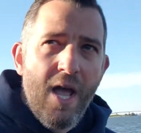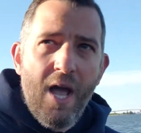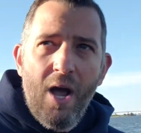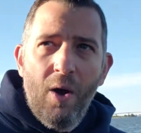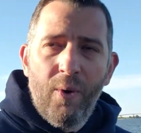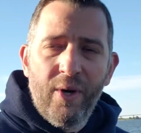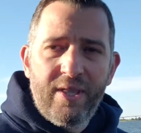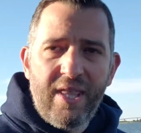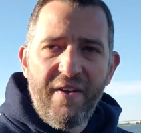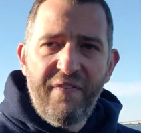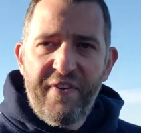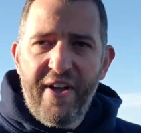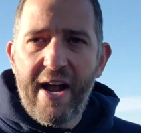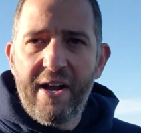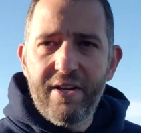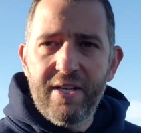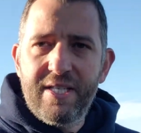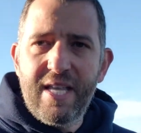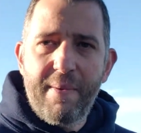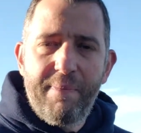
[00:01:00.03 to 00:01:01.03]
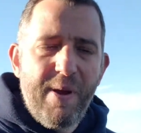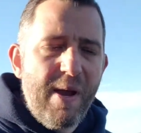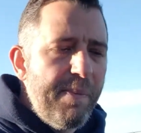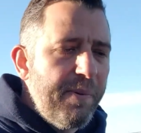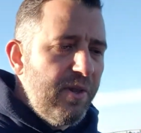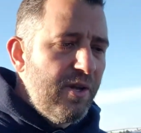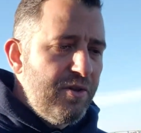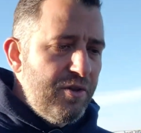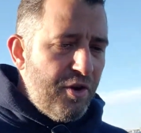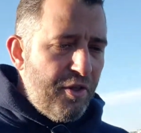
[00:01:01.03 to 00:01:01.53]
What they found is that
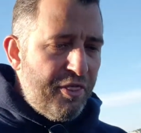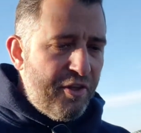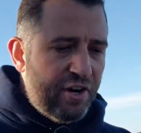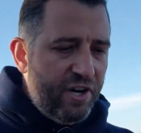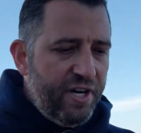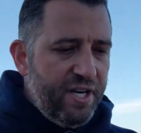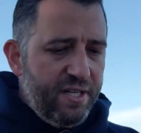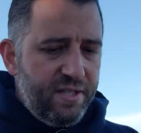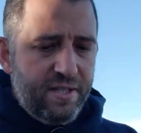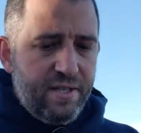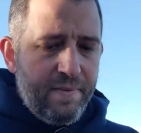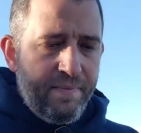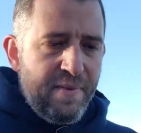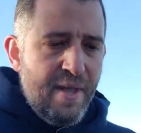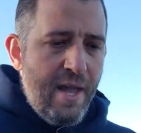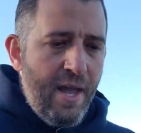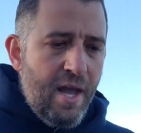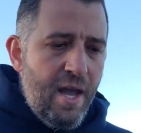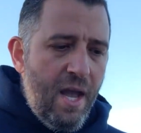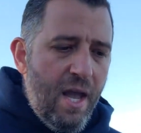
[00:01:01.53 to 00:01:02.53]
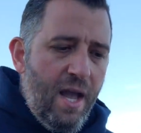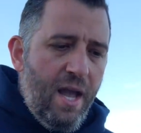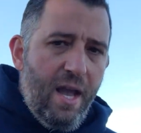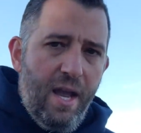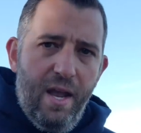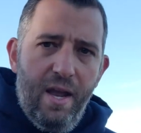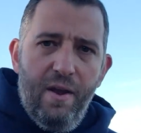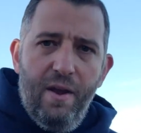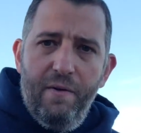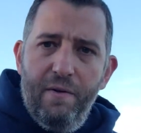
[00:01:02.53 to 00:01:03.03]
people in their 30s,
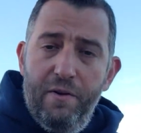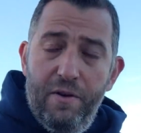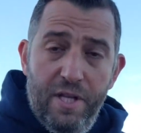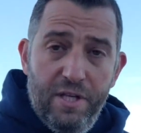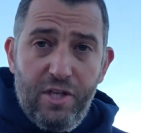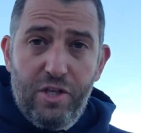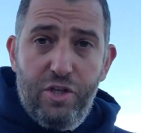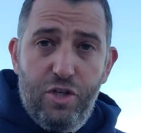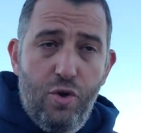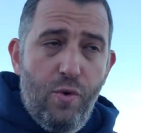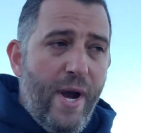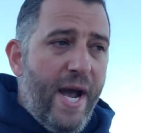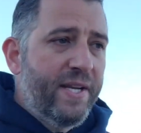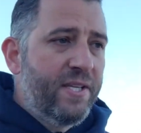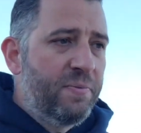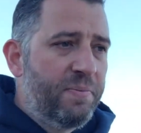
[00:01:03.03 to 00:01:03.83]
this is US